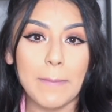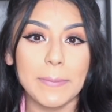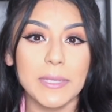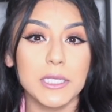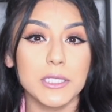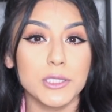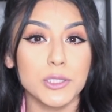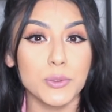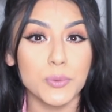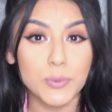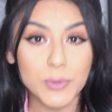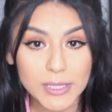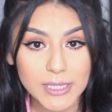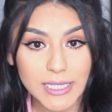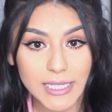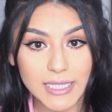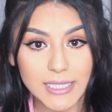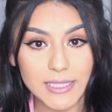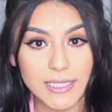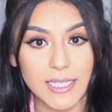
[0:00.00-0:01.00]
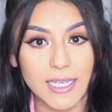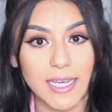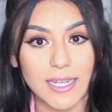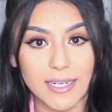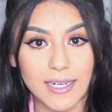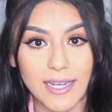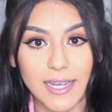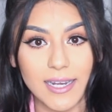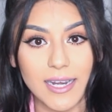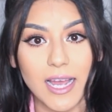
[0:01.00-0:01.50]
because they're really easy. And
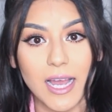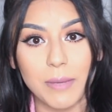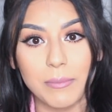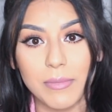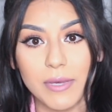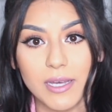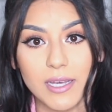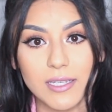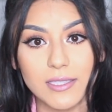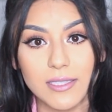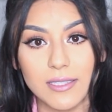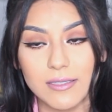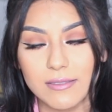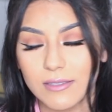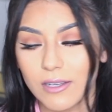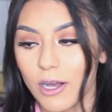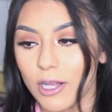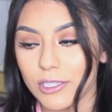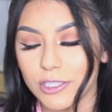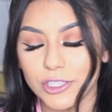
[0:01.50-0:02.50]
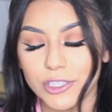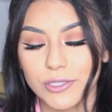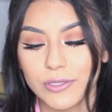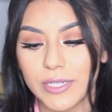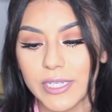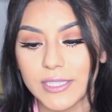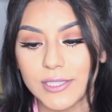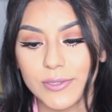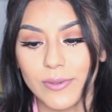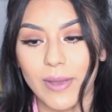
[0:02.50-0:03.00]
again, I'm a college
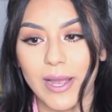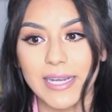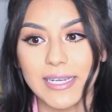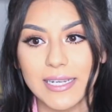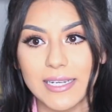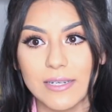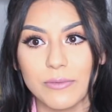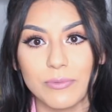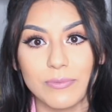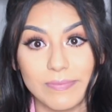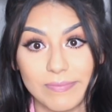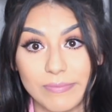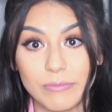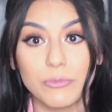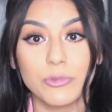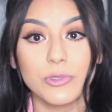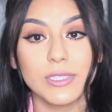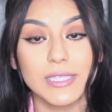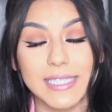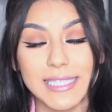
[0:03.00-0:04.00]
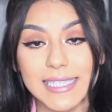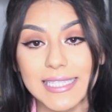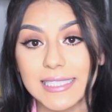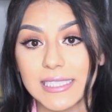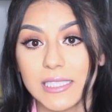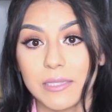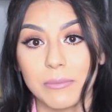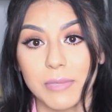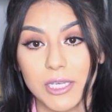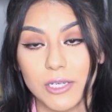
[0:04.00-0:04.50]
student, so I need really
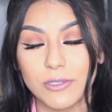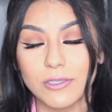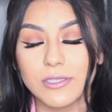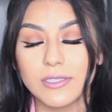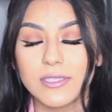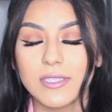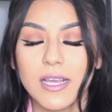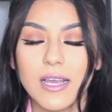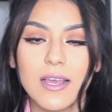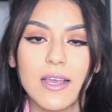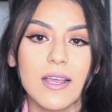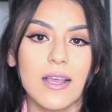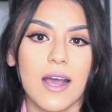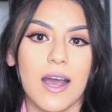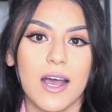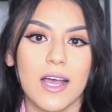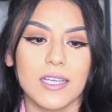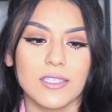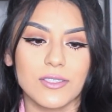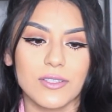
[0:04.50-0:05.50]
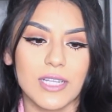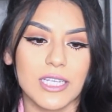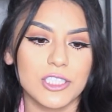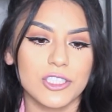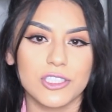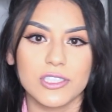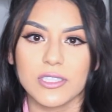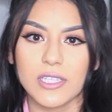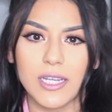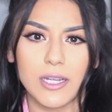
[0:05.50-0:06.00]
easy meals. So that's
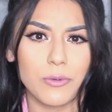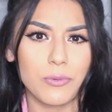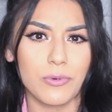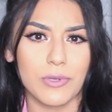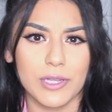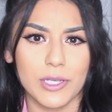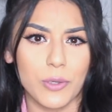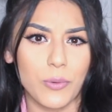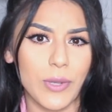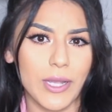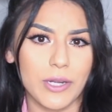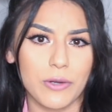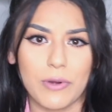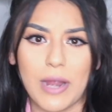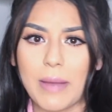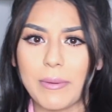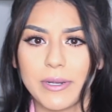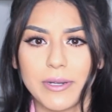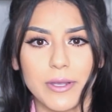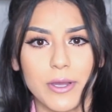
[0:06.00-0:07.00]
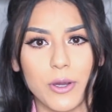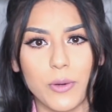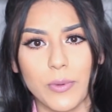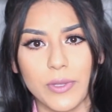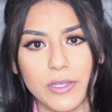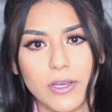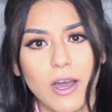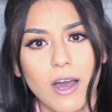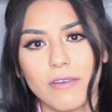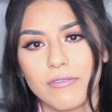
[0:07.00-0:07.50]
just like a really quick grab and go
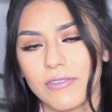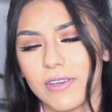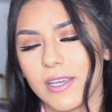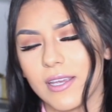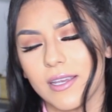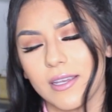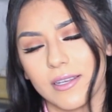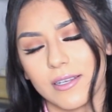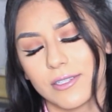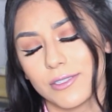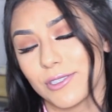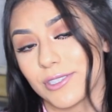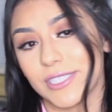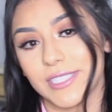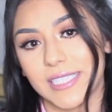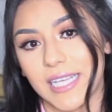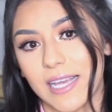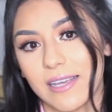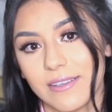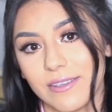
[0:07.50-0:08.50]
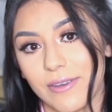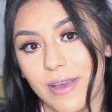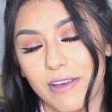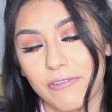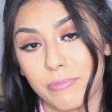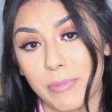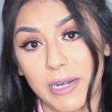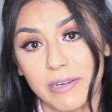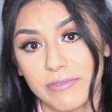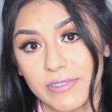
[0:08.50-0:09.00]
with coffee. You're set. You
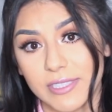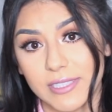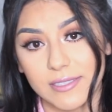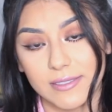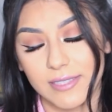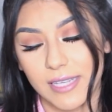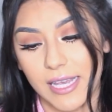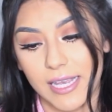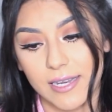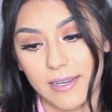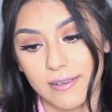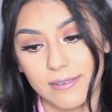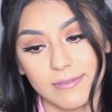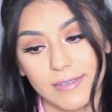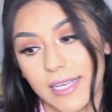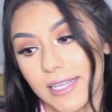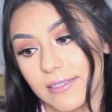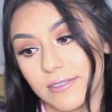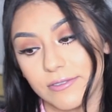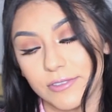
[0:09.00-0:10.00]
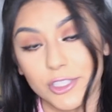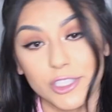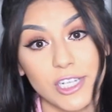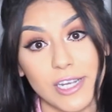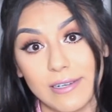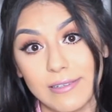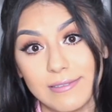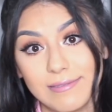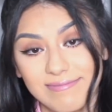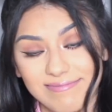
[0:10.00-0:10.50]
have breakfast in and you're done.